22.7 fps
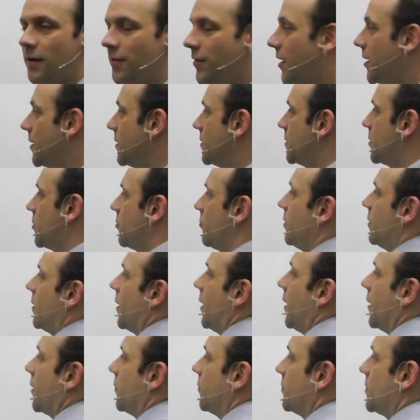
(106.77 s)
That is three
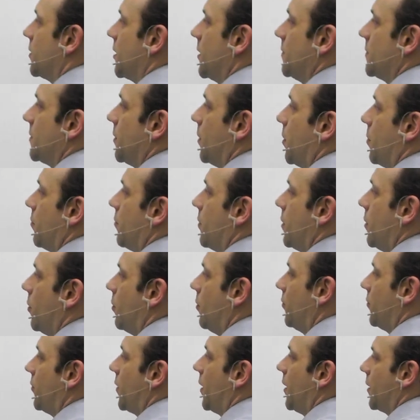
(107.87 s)
diagonal terms and three
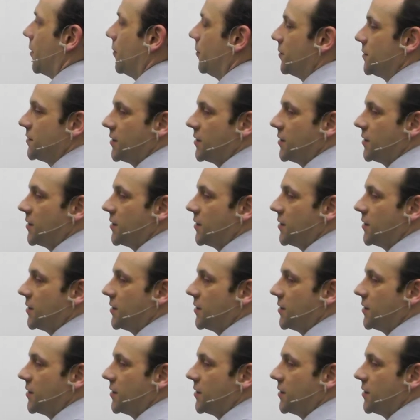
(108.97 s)
off-diagonal